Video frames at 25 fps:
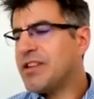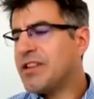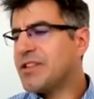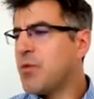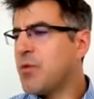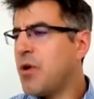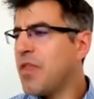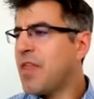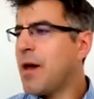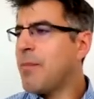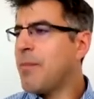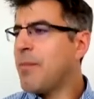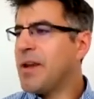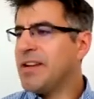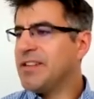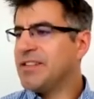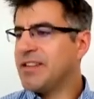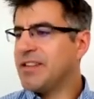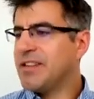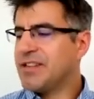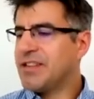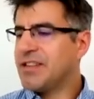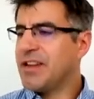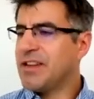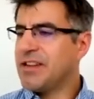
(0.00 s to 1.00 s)
So what that
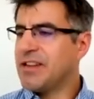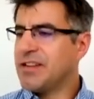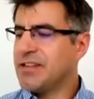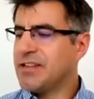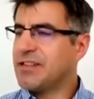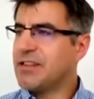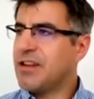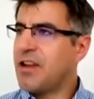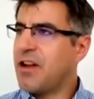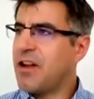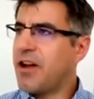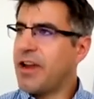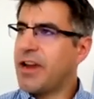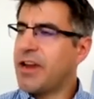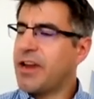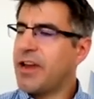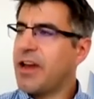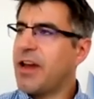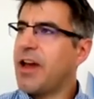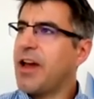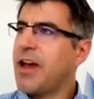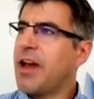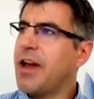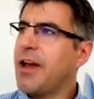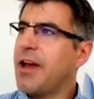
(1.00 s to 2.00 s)
means is things like
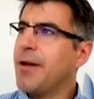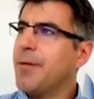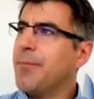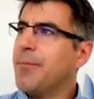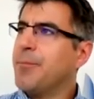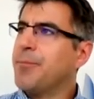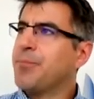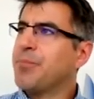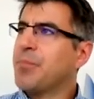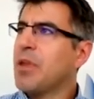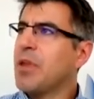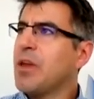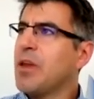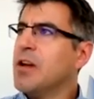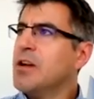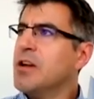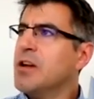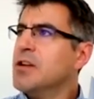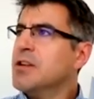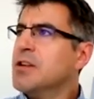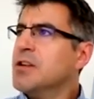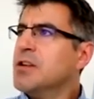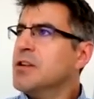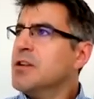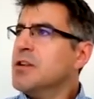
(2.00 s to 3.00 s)
um,
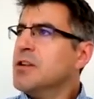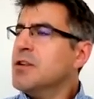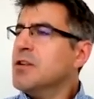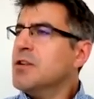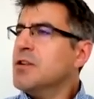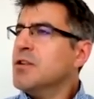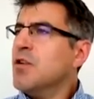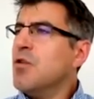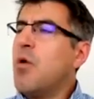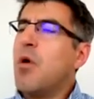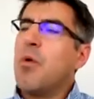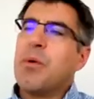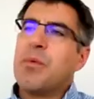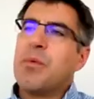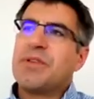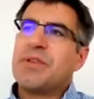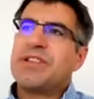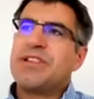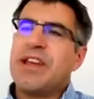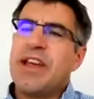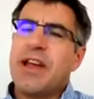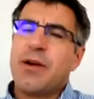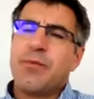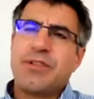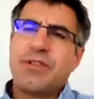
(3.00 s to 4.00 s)
what we were
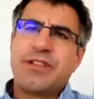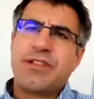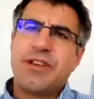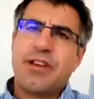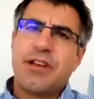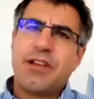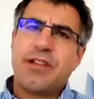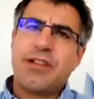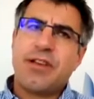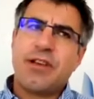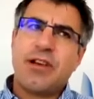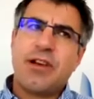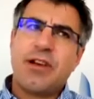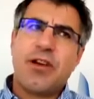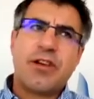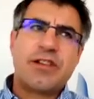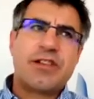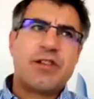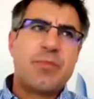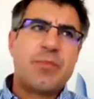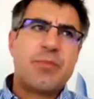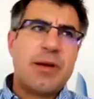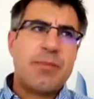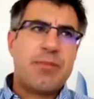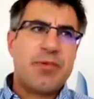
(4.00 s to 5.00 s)
seeing was that, that
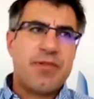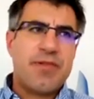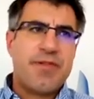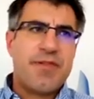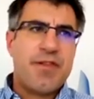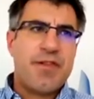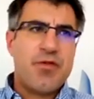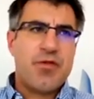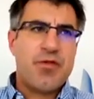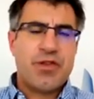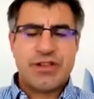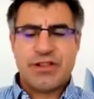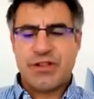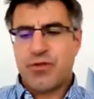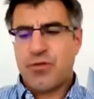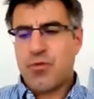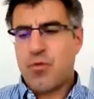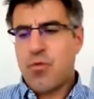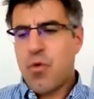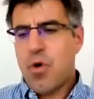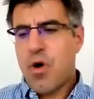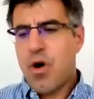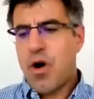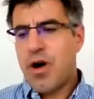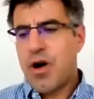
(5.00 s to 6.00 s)
lots of people focus
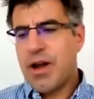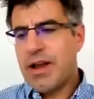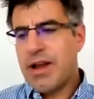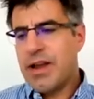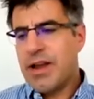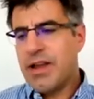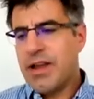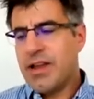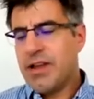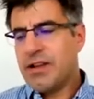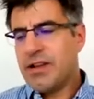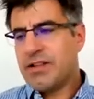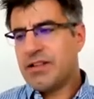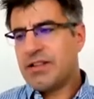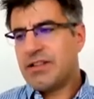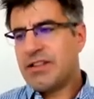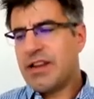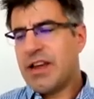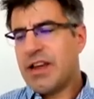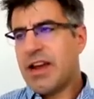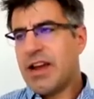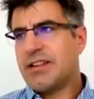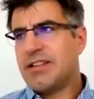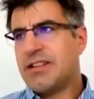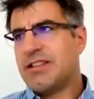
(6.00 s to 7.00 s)
on why
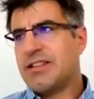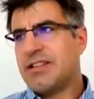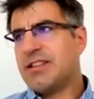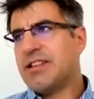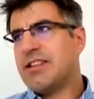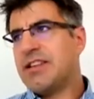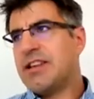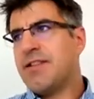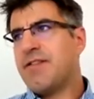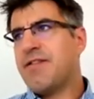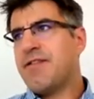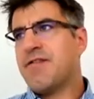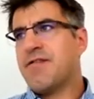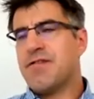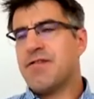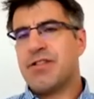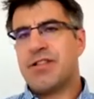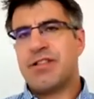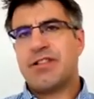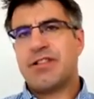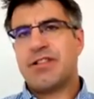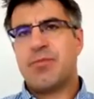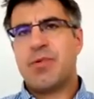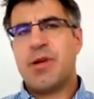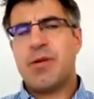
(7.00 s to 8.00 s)
sectors are
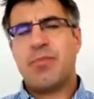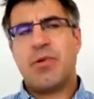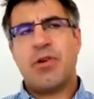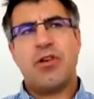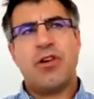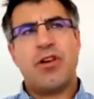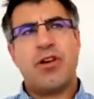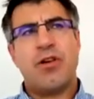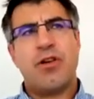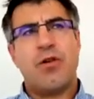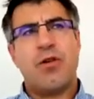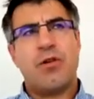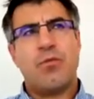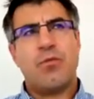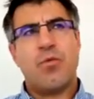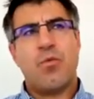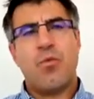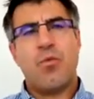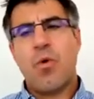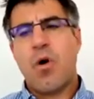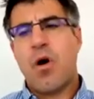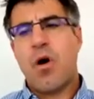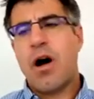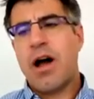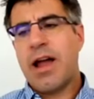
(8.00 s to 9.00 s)
different. So people look at
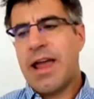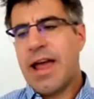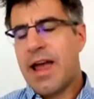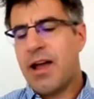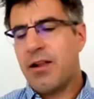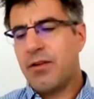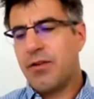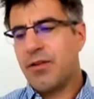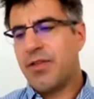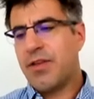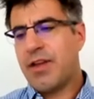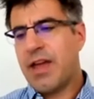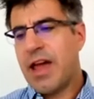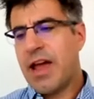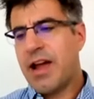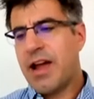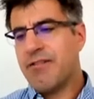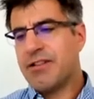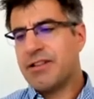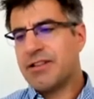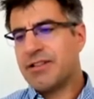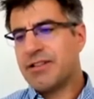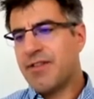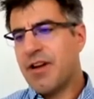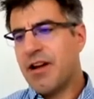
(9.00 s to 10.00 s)
why
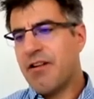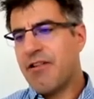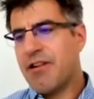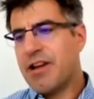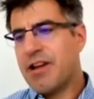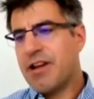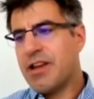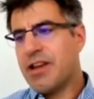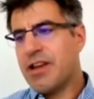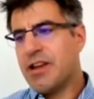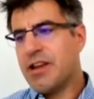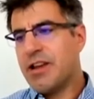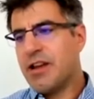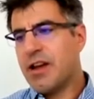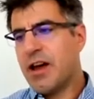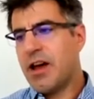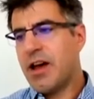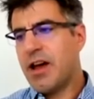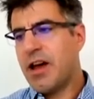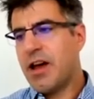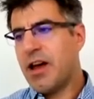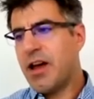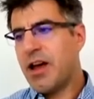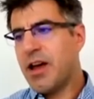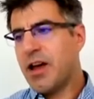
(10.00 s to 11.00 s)
healthcare is very
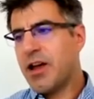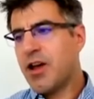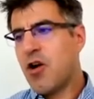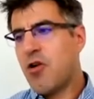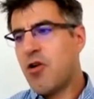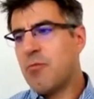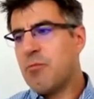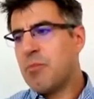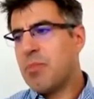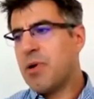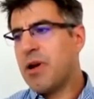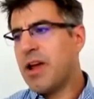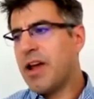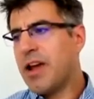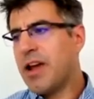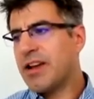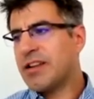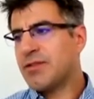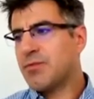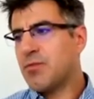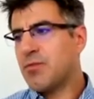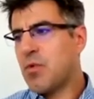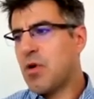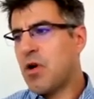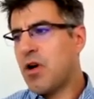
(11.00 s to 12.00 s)
uh,
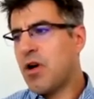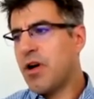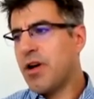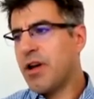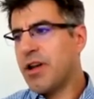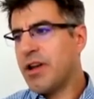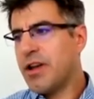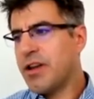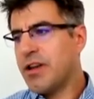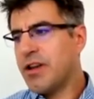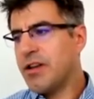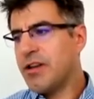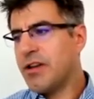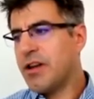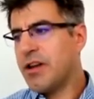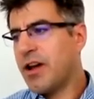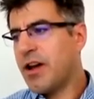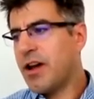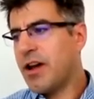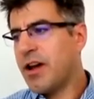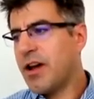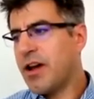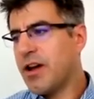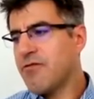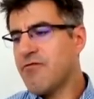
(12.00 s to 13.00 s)
complex, why
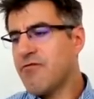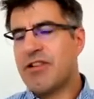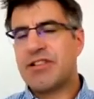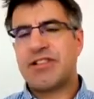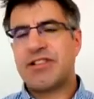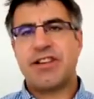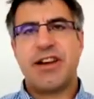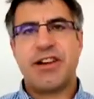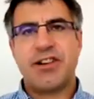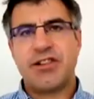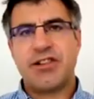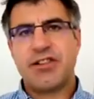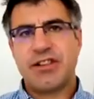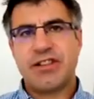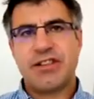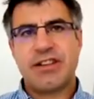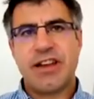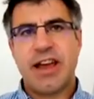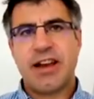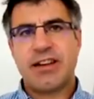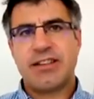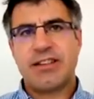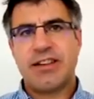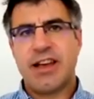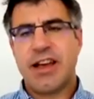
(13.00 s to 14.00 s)
residential
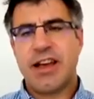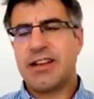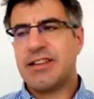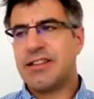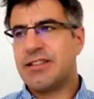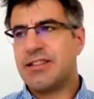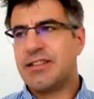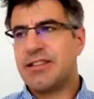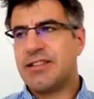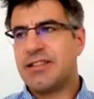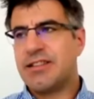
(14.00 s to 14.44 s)
sector